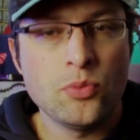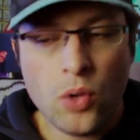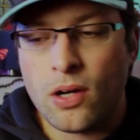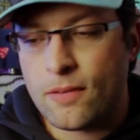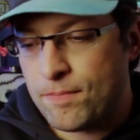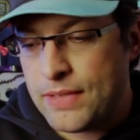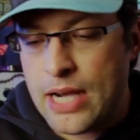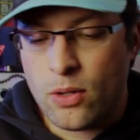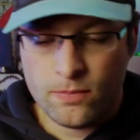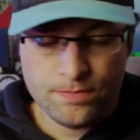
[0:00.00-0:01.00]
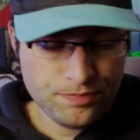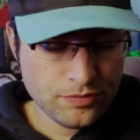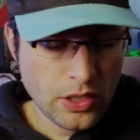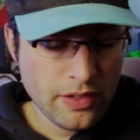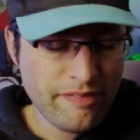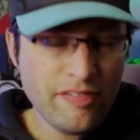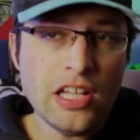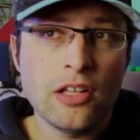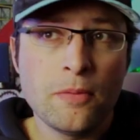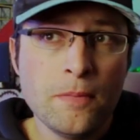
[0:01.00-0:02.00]
Wong. Now, the
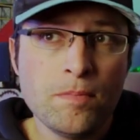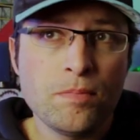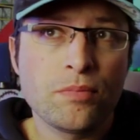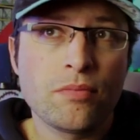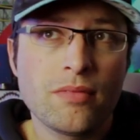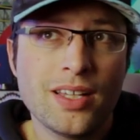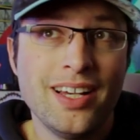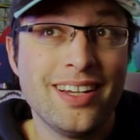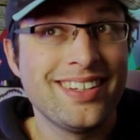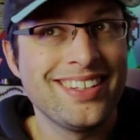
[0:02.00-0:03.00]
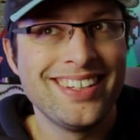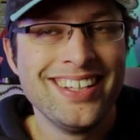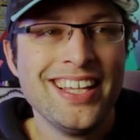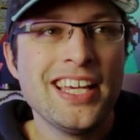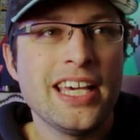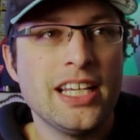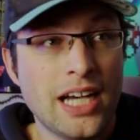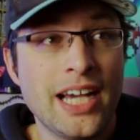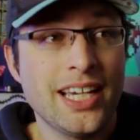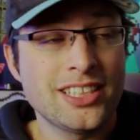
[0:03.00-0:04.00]
film,
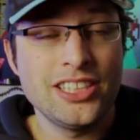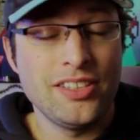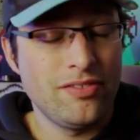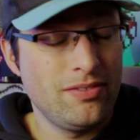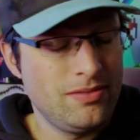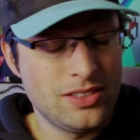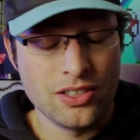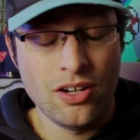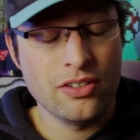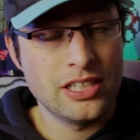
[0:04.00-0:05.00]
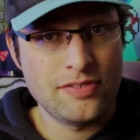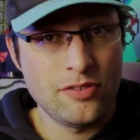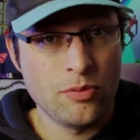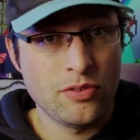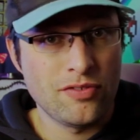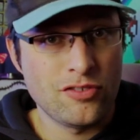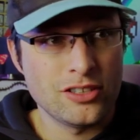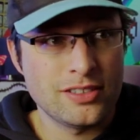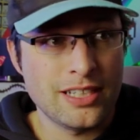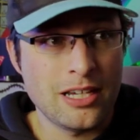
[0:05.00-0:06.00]
I actually saw this film for the
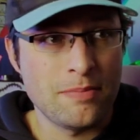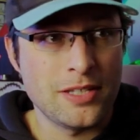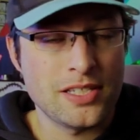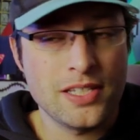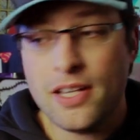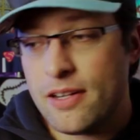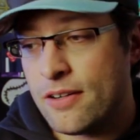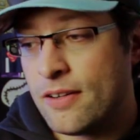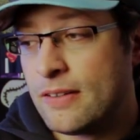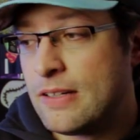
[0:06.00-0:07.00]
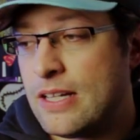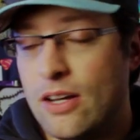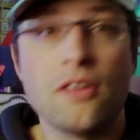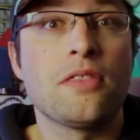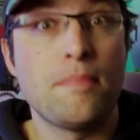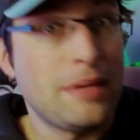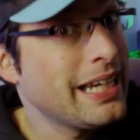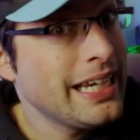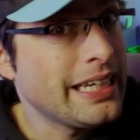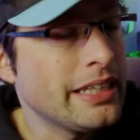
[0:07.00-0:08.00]
first time this year on the
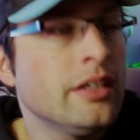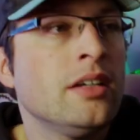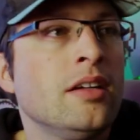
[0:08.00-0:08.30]
plane.